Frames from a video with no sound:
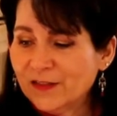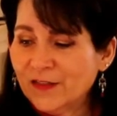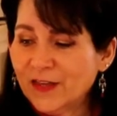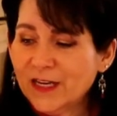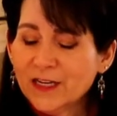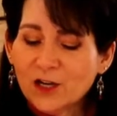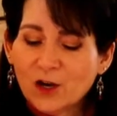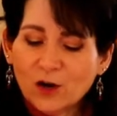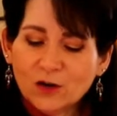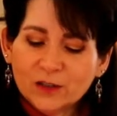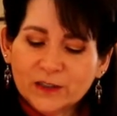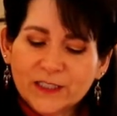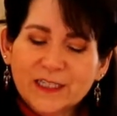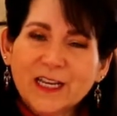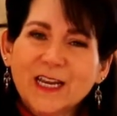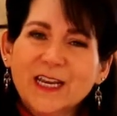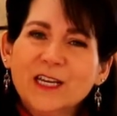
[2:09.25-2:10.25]
They
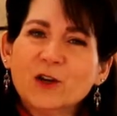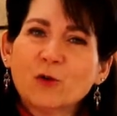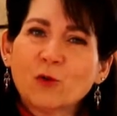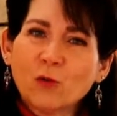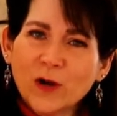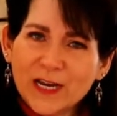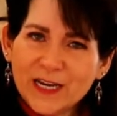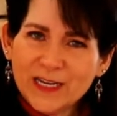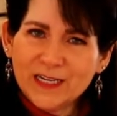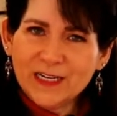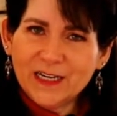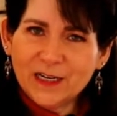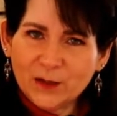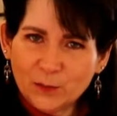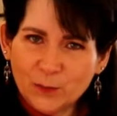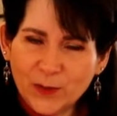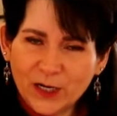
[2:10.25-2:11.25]
called it a
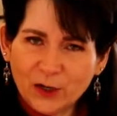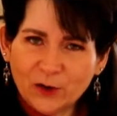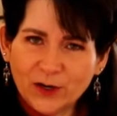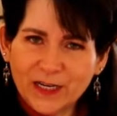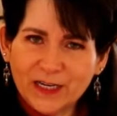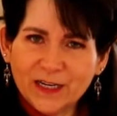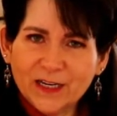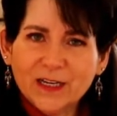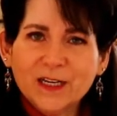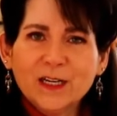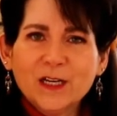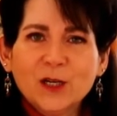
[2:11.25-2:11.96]
craneberry